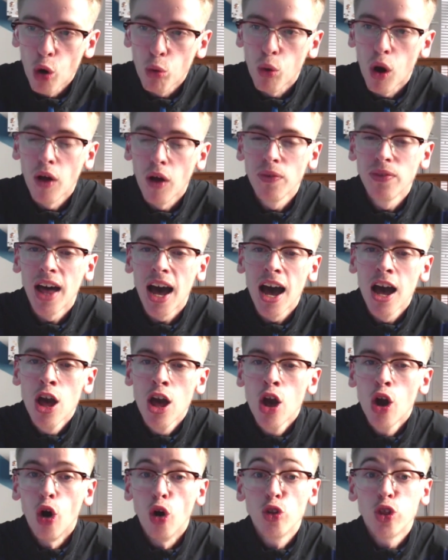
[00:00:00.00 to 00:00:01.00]
One that,
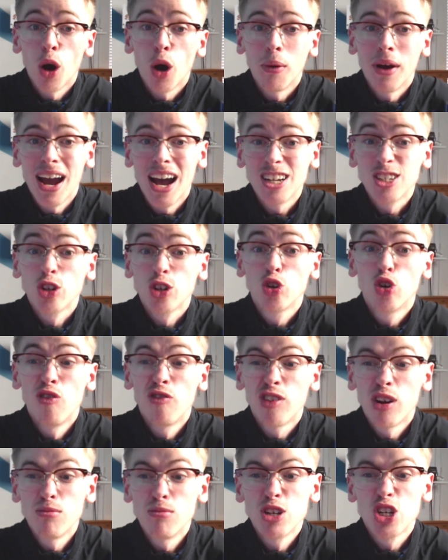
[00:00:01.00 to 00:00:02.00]
although it hasn't come
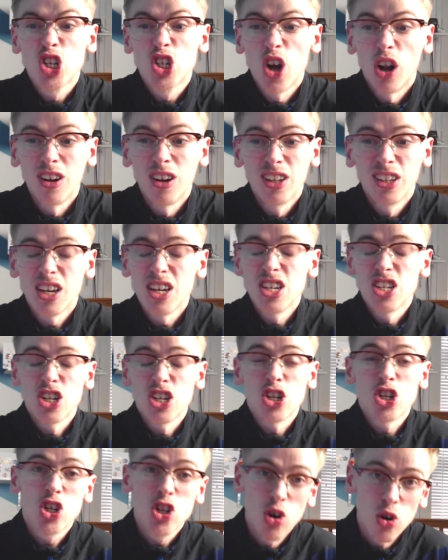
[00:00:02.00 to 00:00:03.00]
from as solid as a
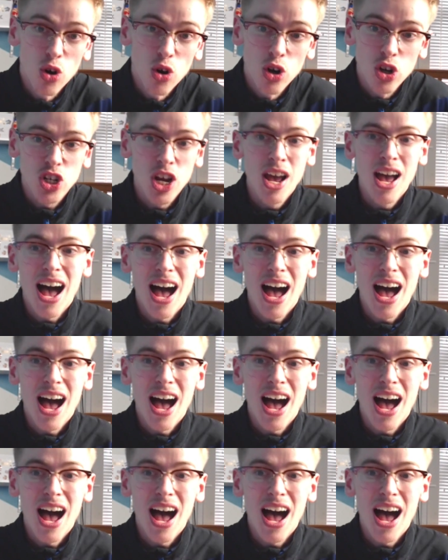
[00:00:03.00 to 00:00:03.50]
source,